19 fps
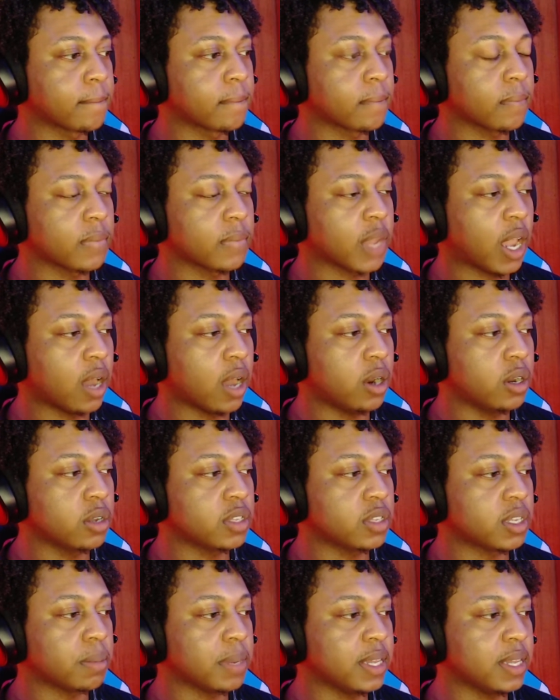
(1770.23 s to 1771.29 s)
I don't know,
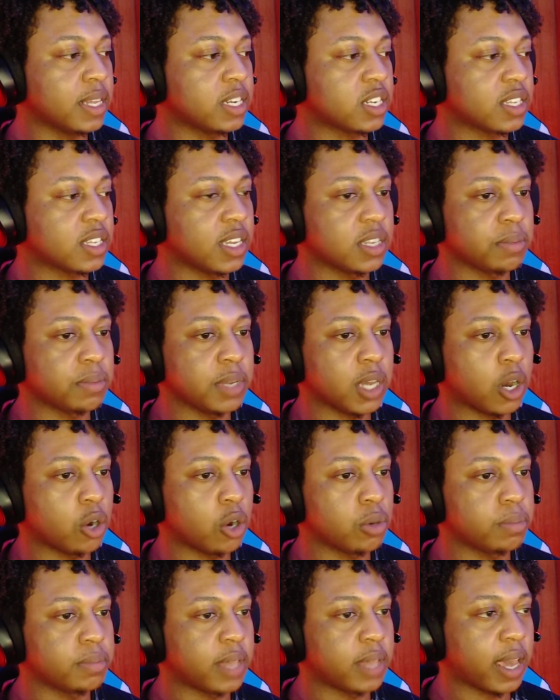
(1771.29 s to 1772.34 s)
to me that just gives me hope
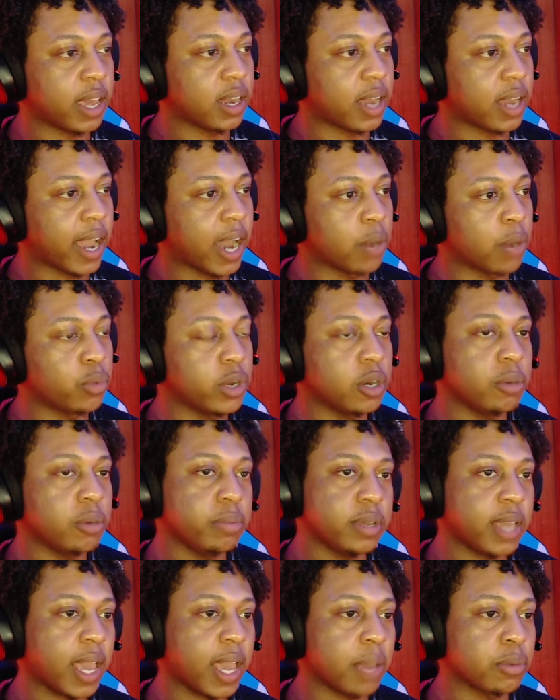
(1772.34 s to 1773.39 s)
that I will be
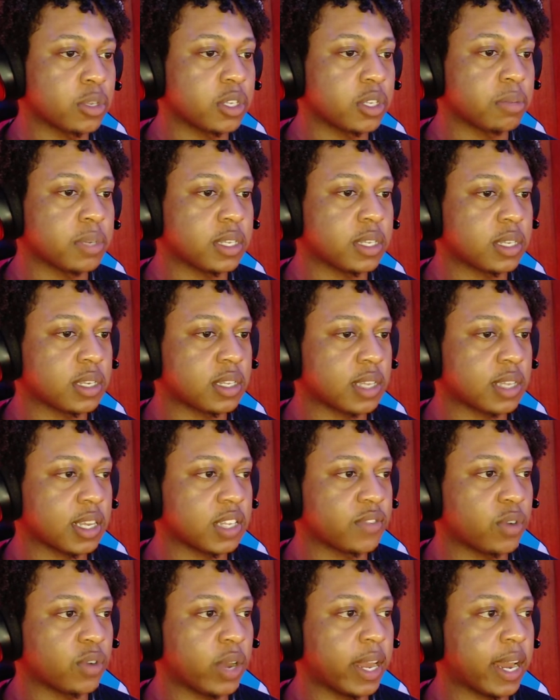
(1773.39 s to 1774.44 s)
able to be
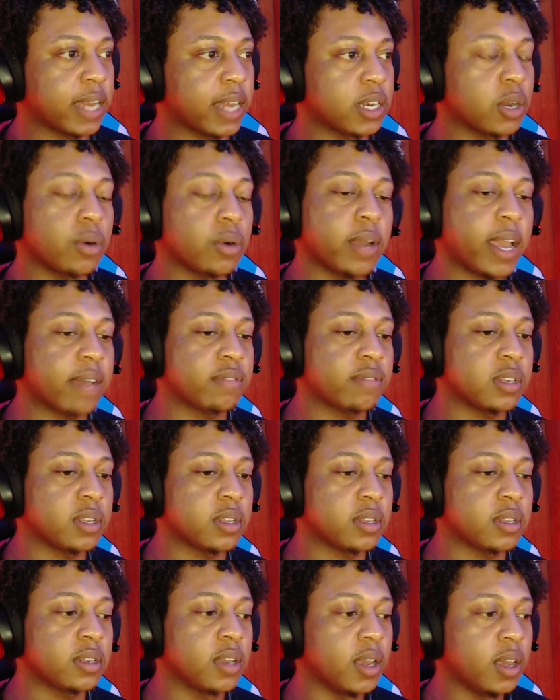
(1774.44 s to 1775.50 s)
successful, and I don't have to
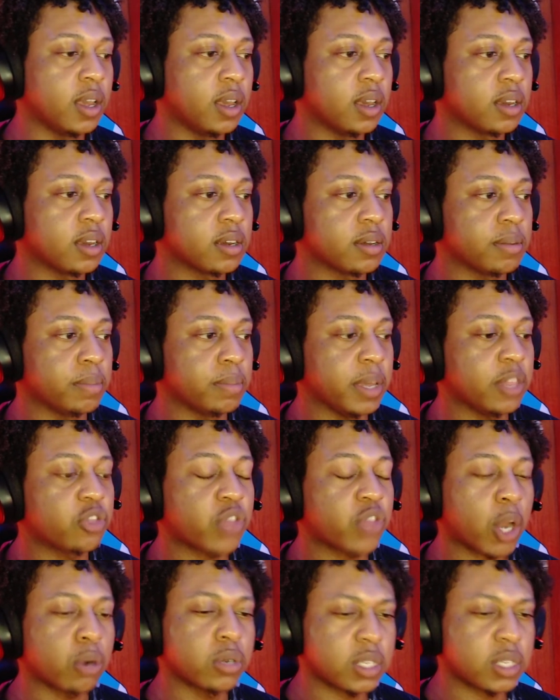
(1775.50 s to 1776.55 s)
be
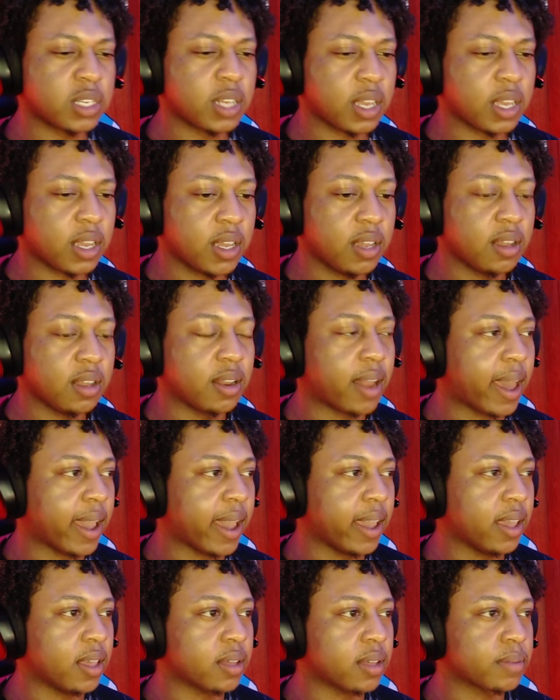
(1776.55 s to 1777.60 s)
thirsty
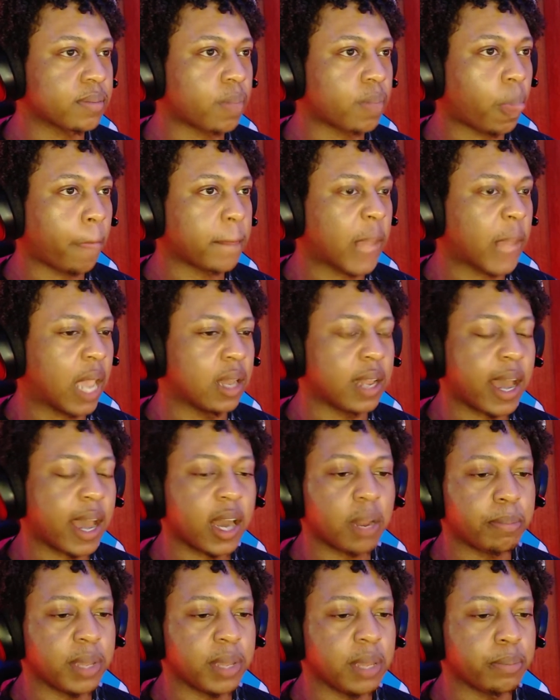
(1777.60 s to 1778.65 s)
like a lot of
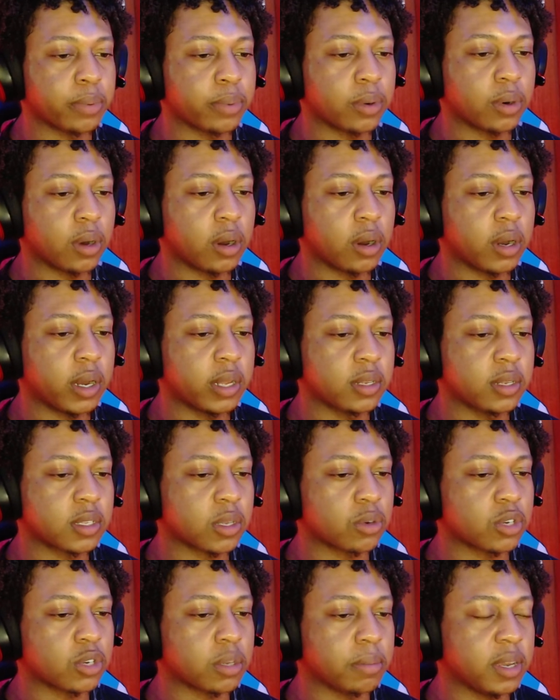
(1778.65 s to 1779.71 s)
people on
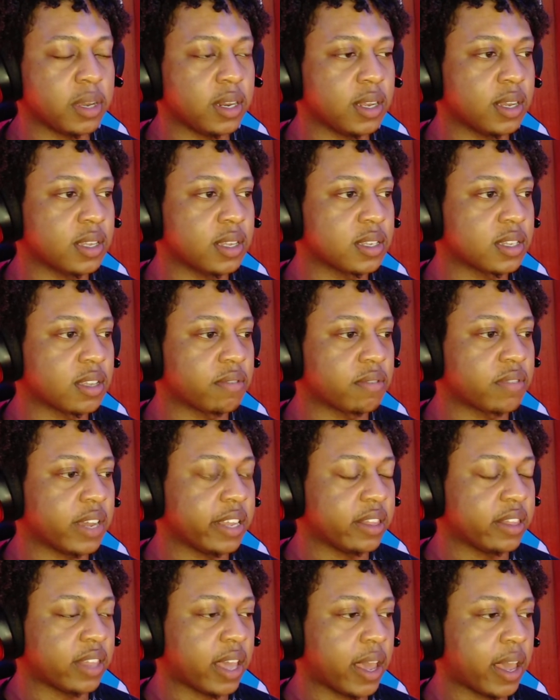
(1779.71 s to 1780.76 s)
social media and stuff like
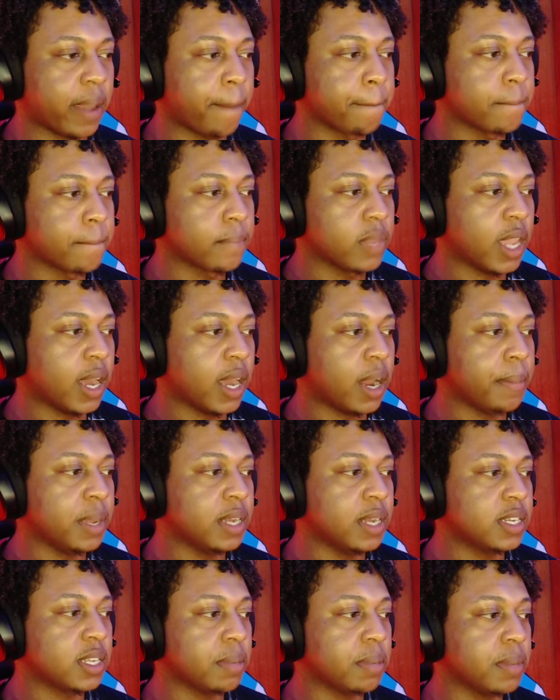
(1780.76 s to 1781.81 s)
that. And I mean,
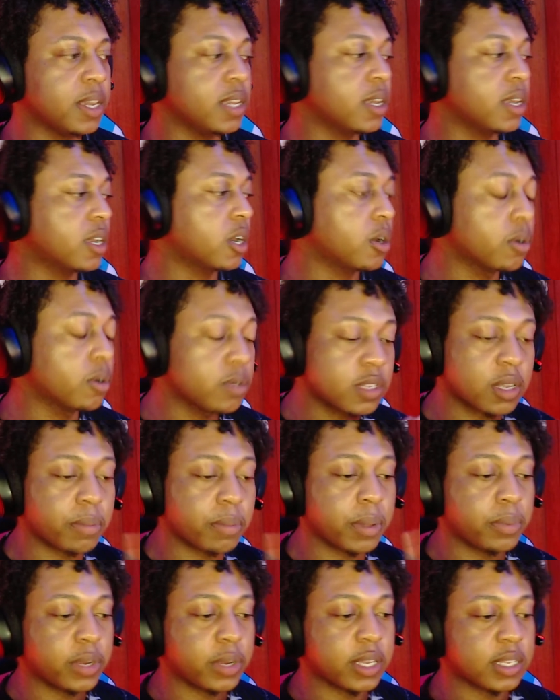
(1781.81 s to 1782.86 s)
to me, some
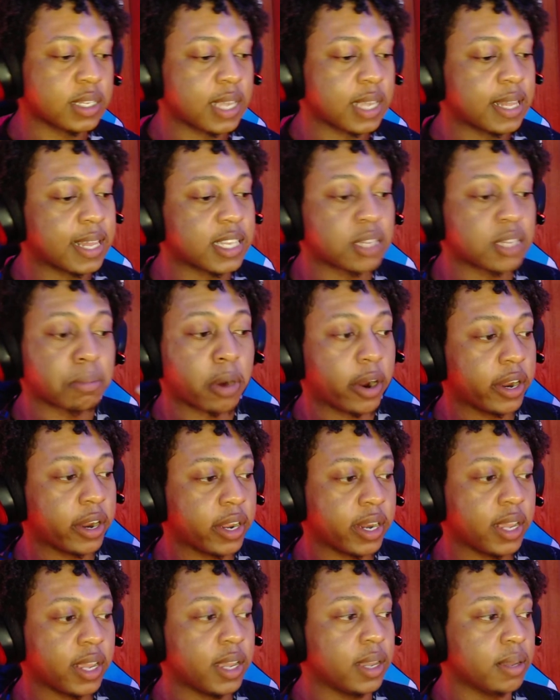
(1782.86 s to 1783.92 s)
people can say that's
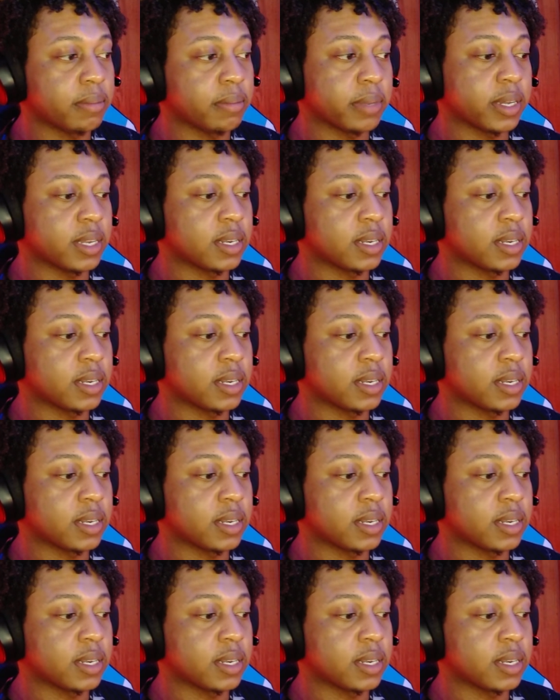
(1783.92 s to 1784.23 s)
marketing, but